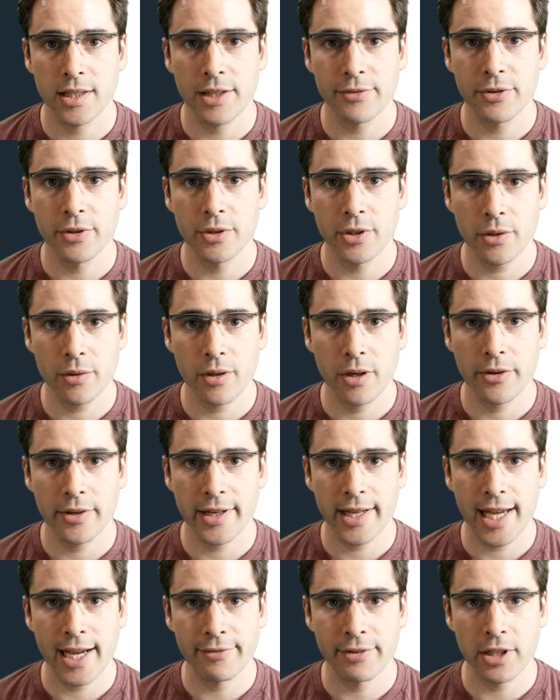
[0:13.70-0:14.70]
If you don't
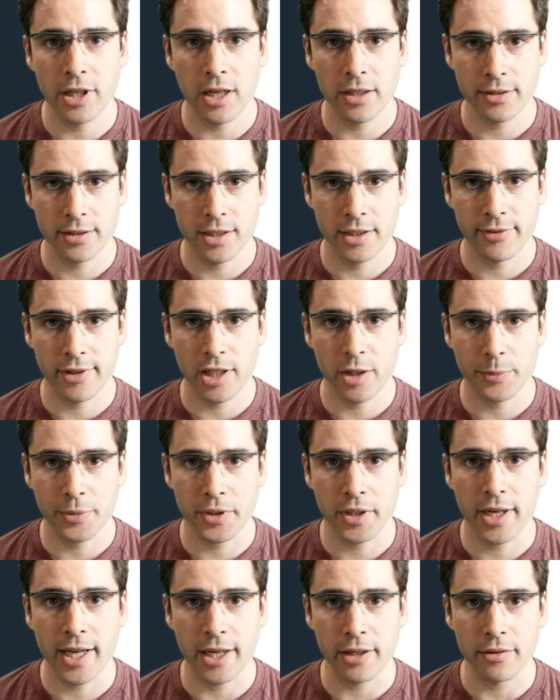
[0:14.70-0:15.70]
already have an Okta developer
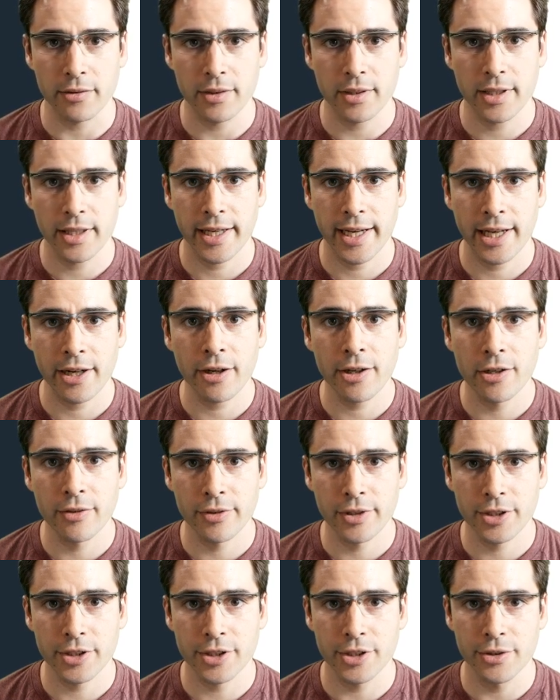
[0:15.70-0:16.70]
account, head on
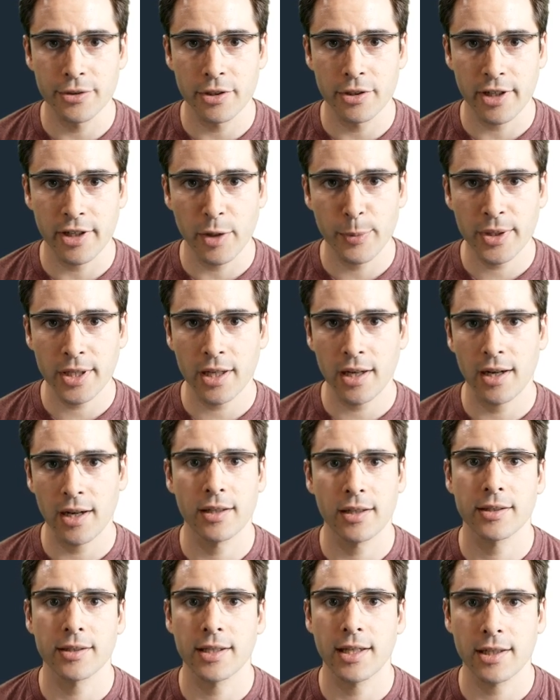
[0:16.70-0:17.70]
over to
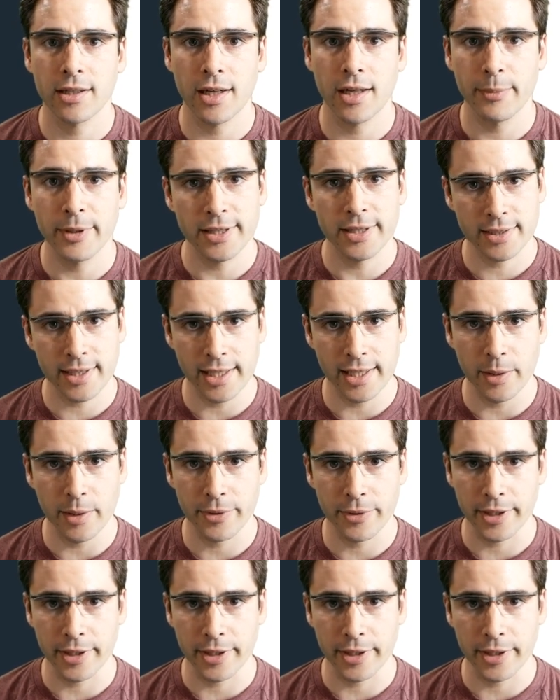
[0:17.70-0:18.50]
developer.okta.com and sign up